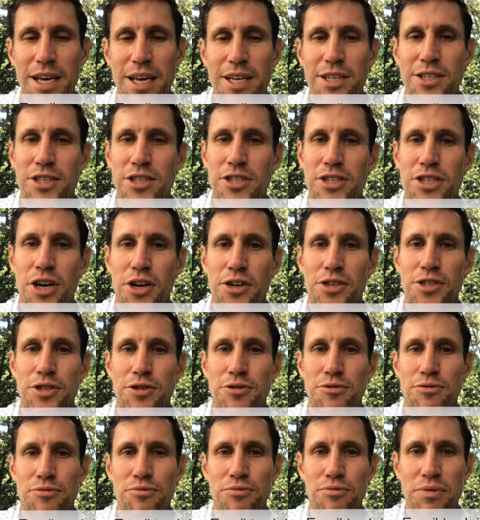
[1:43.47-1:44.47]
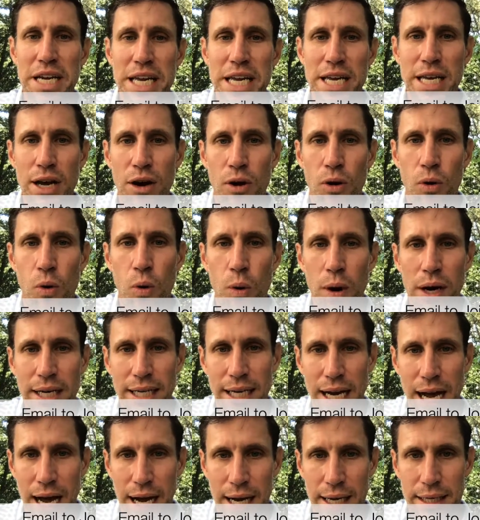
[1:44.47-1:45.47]
to start to
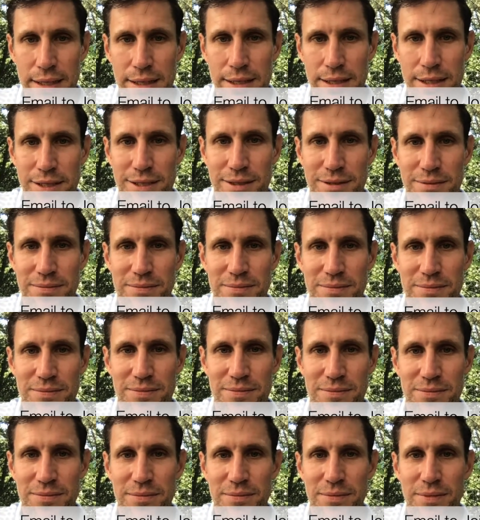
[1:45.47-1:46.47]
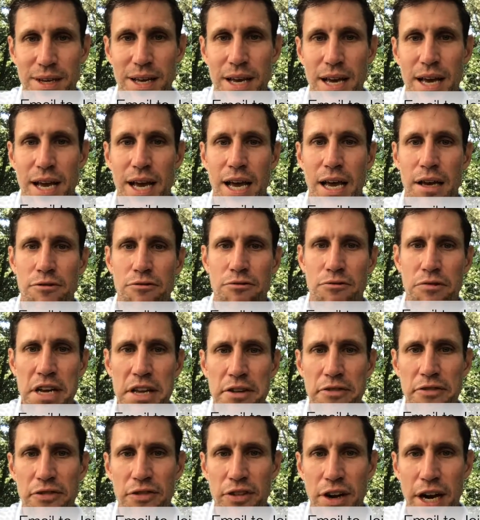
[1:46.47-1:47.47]
reorganize and
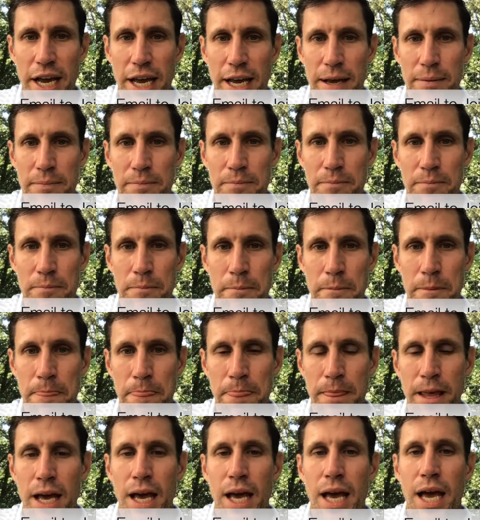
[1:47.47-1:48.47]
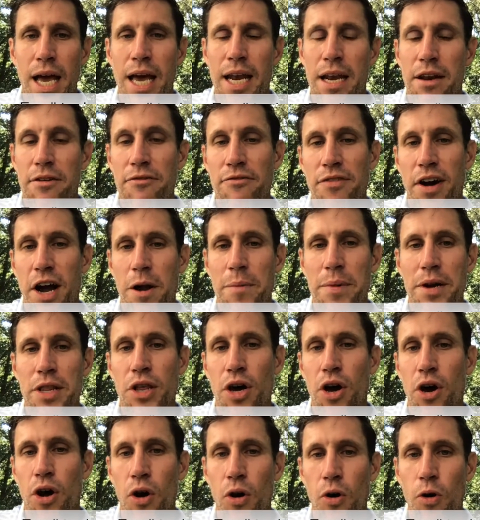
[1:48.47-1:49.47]
reframe an environment in the
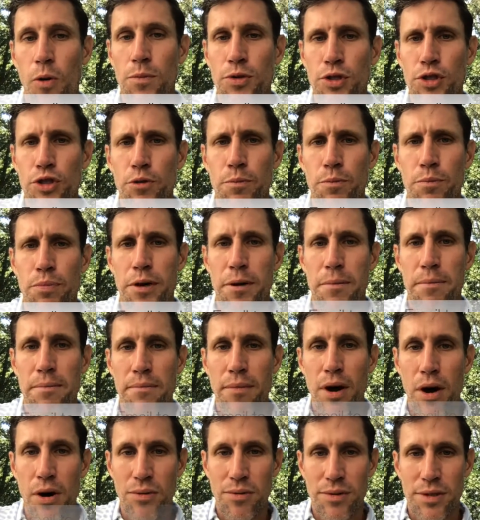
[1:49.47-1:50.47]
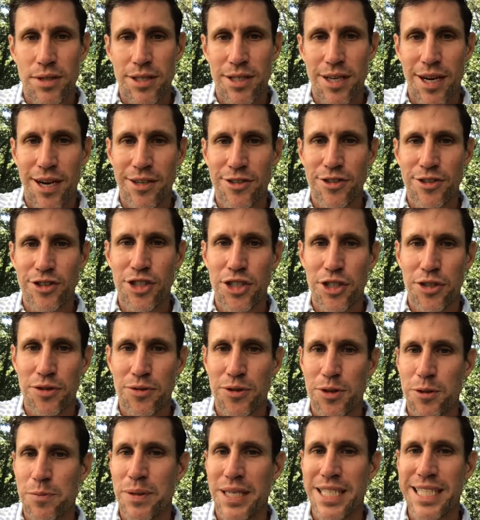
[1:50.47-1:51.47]
home to promote our
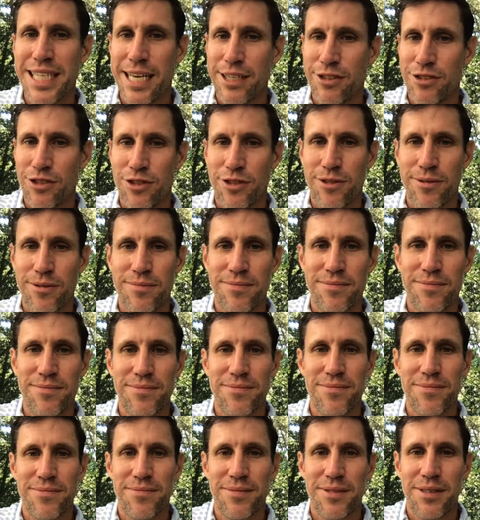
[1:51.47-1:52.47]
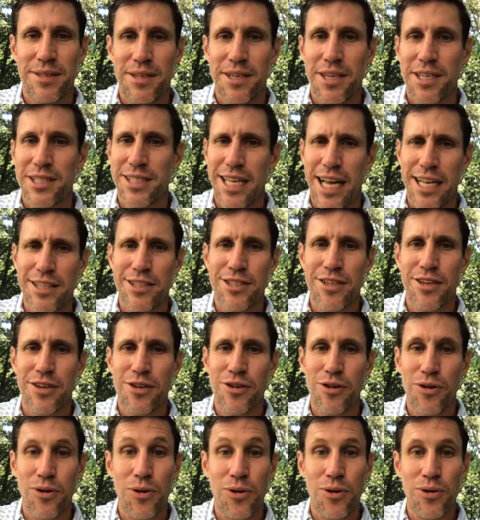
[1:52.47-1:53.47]
children's potential, because that's our
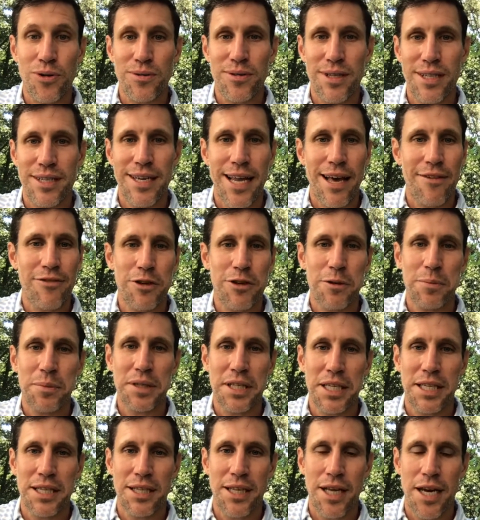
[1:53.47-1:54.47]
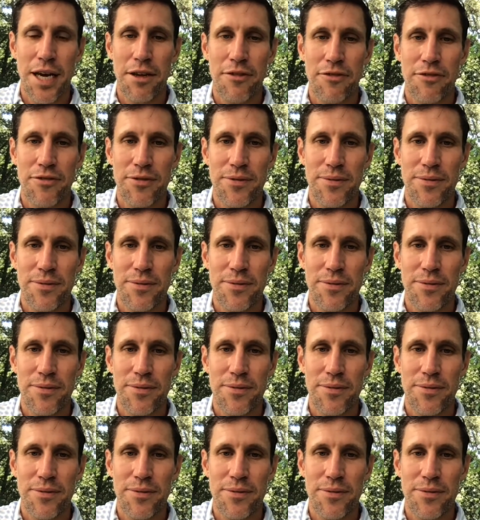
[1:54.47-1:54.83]
goal inevitably in life